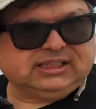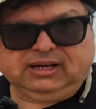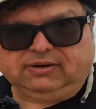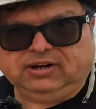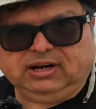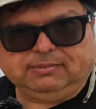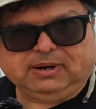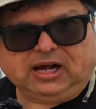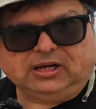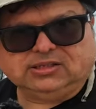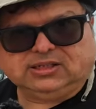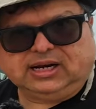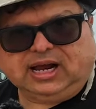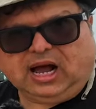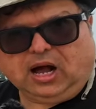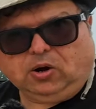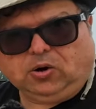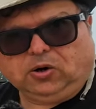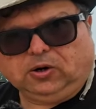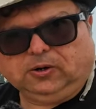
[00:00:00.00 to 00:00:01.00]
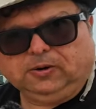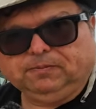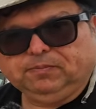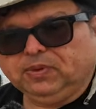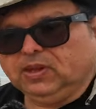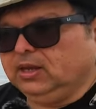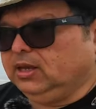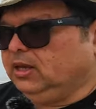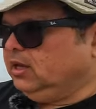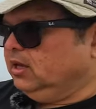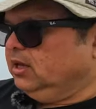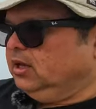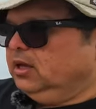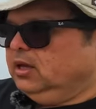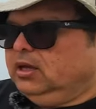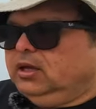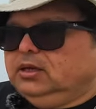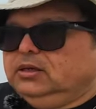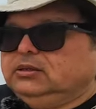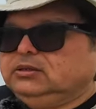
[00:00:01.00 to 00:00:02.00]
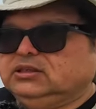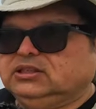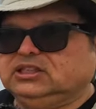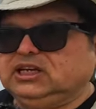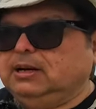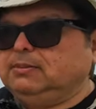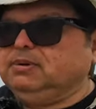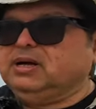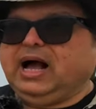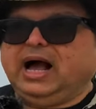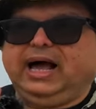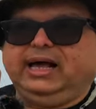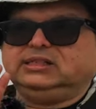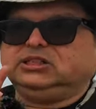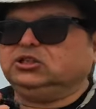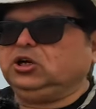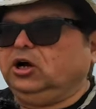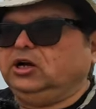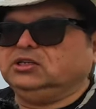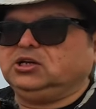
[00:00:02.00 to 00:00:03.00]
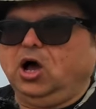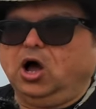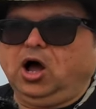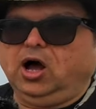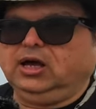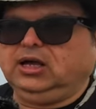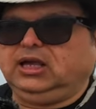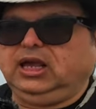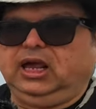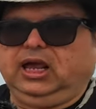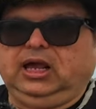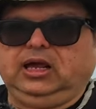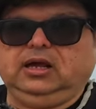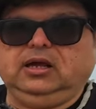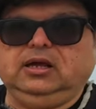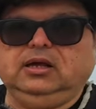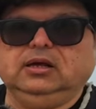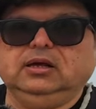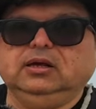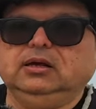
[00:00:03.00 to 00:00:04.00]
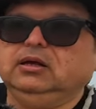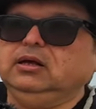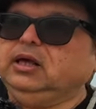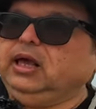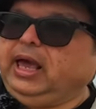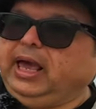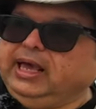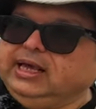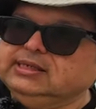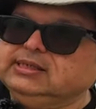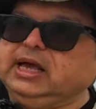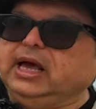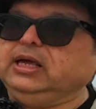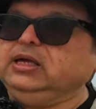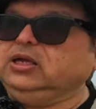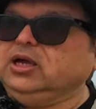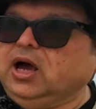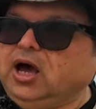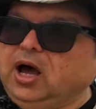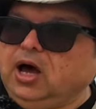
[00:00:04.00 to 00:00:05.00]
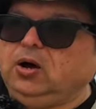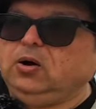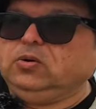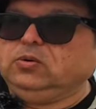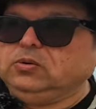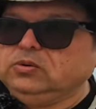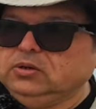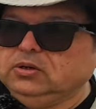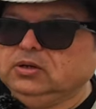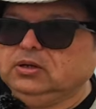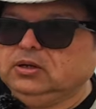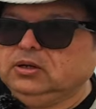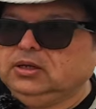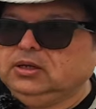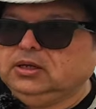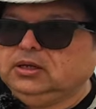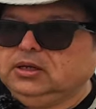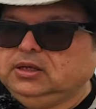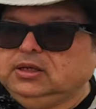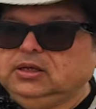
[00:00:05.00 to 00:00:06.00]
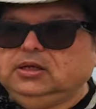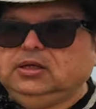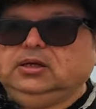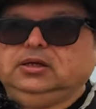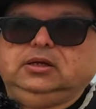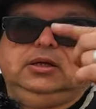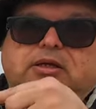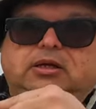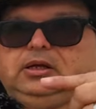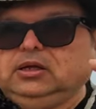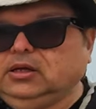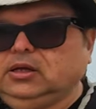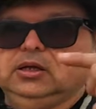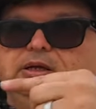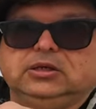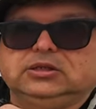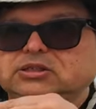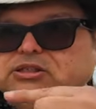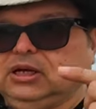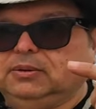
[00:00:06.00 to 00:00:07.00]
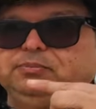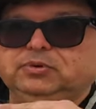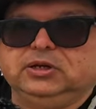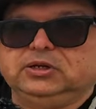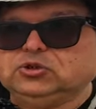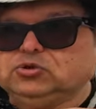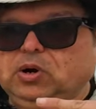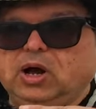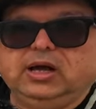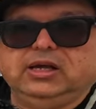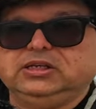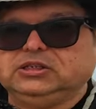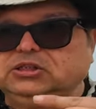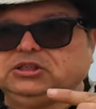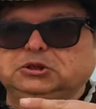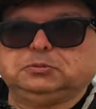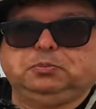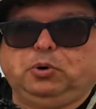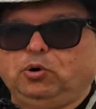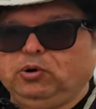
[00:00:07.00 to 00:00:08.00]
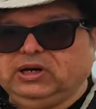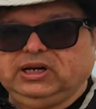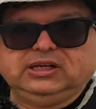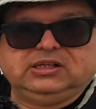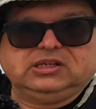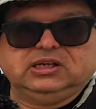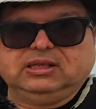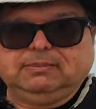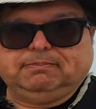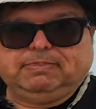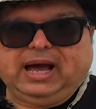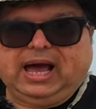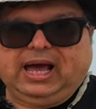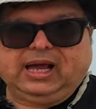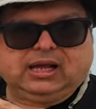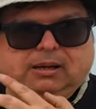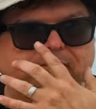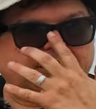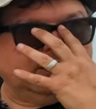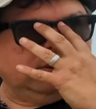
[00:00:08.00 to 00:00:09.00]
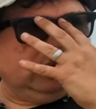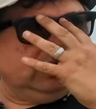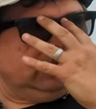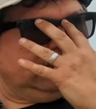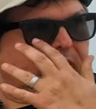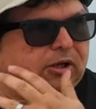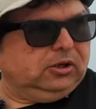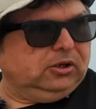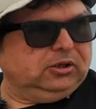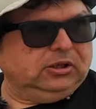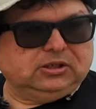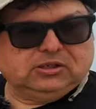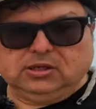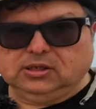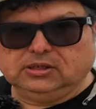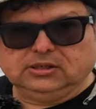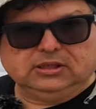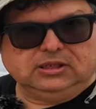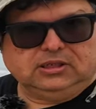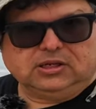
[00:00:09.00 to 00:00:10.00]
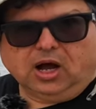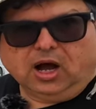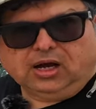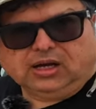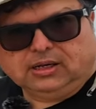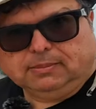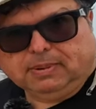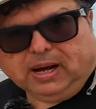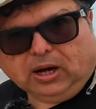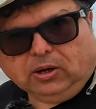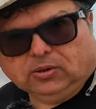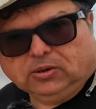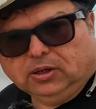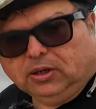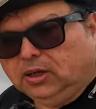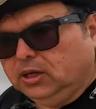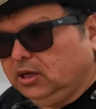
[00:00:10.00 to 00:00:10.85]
70 miles an hour. Some guy starts honking, and he's like, yo, something's wrong. He's just pointing to the back. I'm like, what the hell is he talking about?